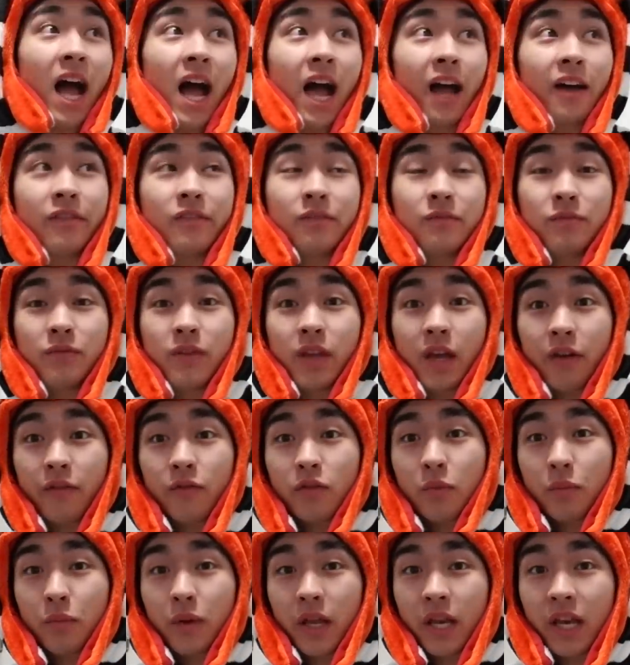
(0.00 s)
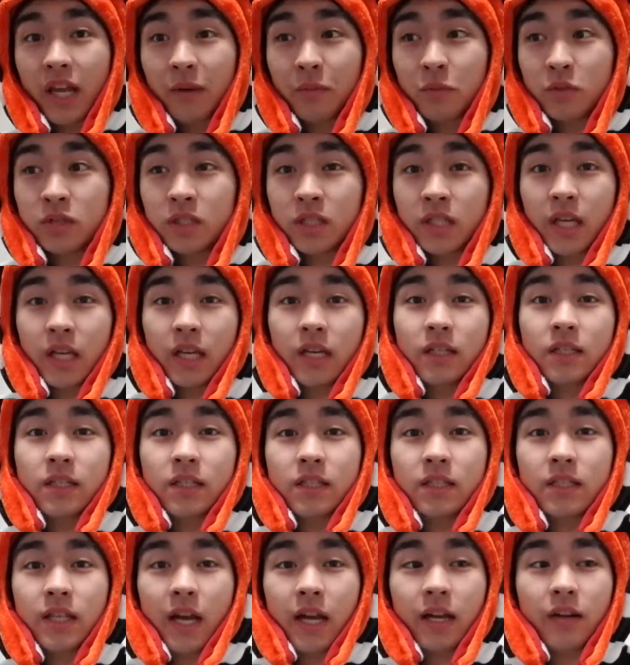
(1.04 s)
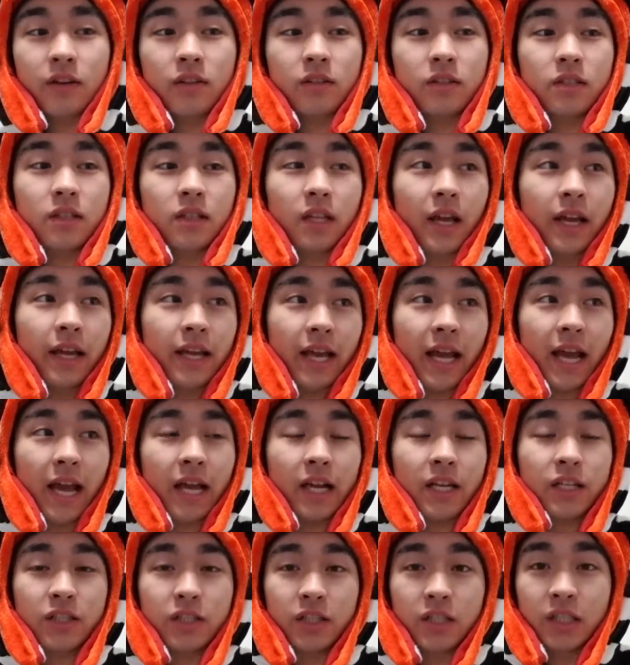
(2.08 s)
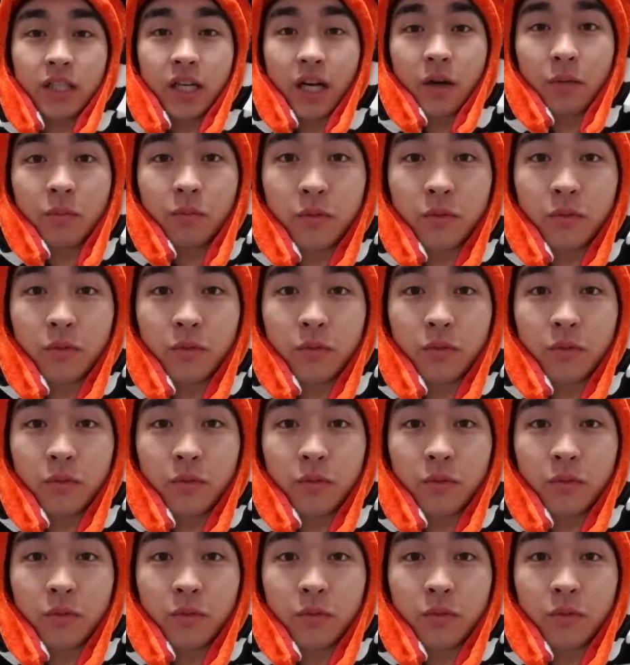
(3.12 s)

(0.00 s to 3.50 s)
I've never been able to get a designer to like actually come